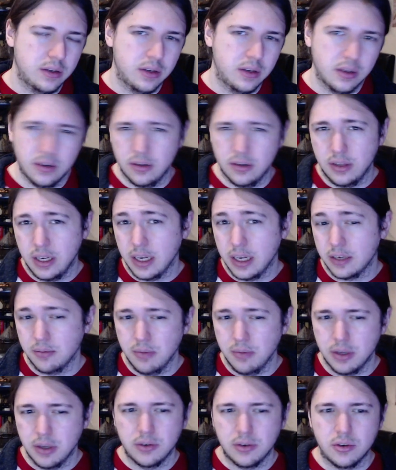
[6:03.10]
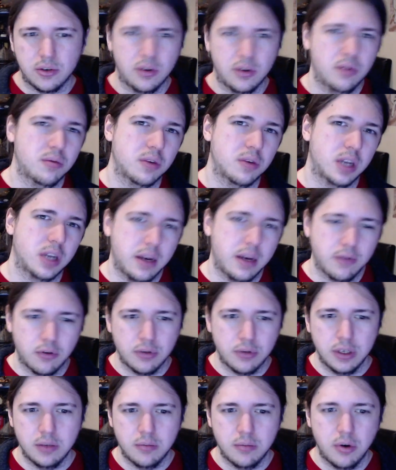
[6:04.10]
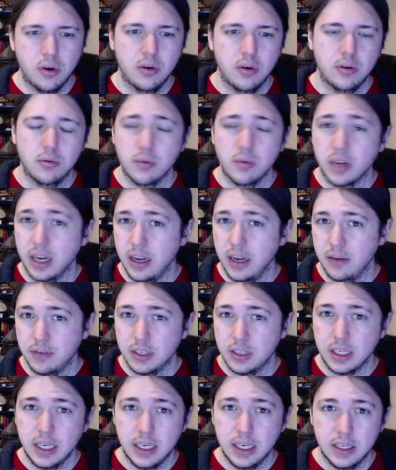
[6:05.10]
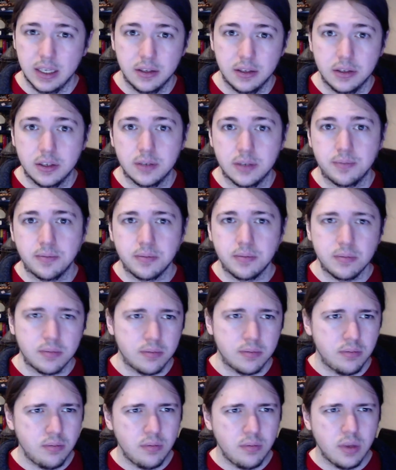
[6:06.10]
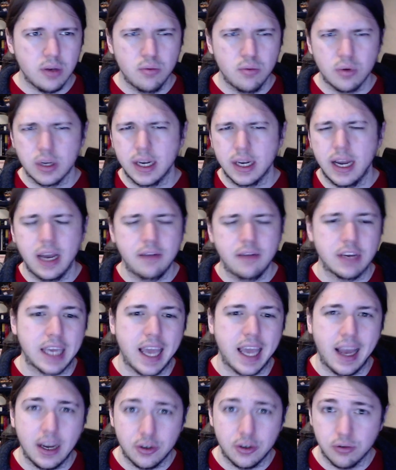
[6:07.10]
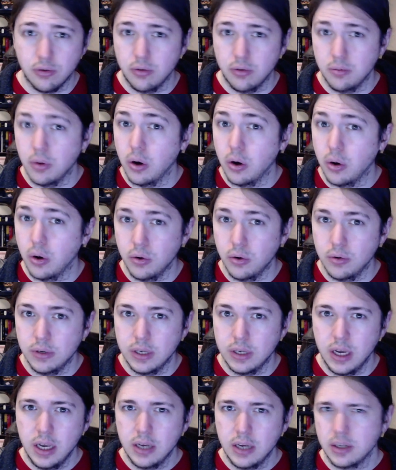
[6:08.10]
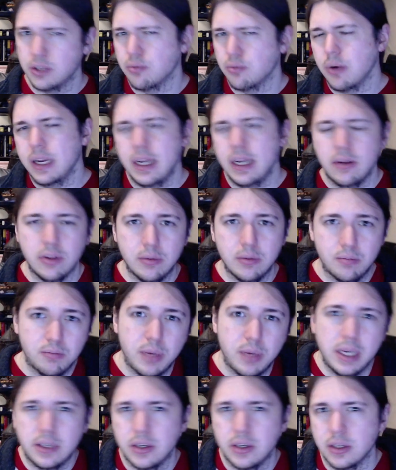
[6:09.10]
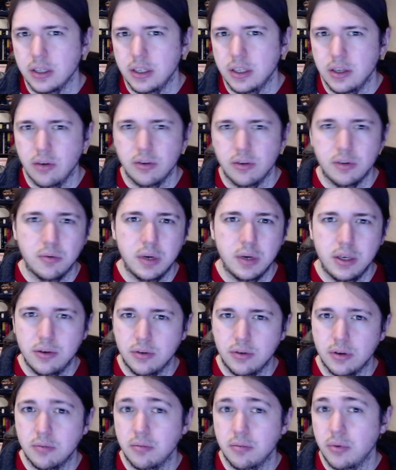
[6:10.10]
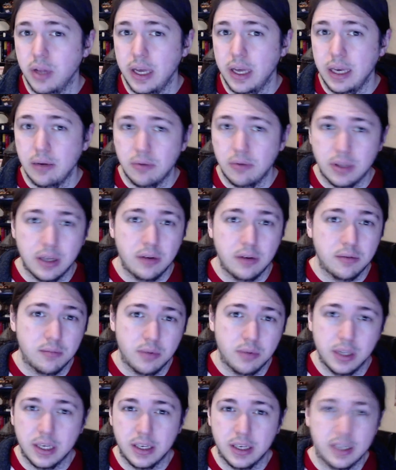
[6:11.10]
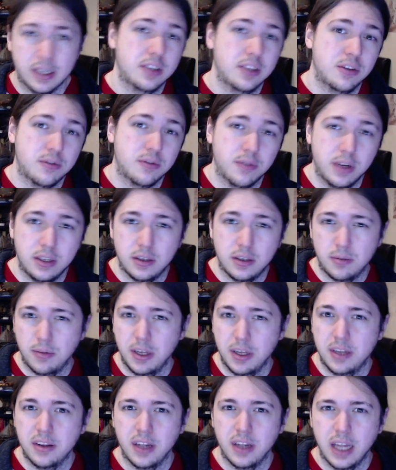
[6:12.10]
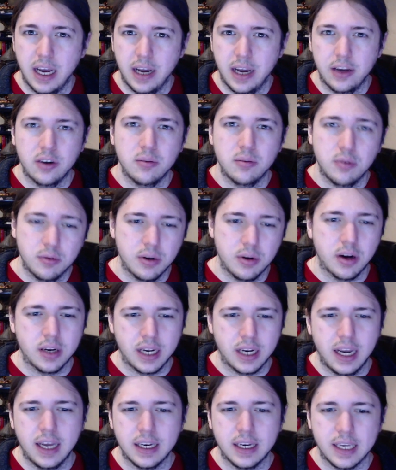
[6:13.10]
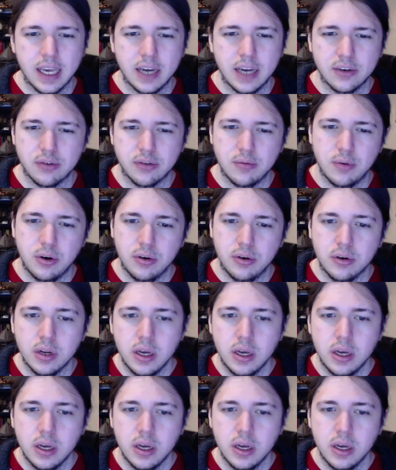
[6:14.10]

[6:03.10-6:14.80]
the next month or so, we're going to have arena mode, we're going to have skins, we're going to have a casual mode. Because right now, basically, the only way you can play without playing against your friends is play on the ladder. But we are going to add a casual mode.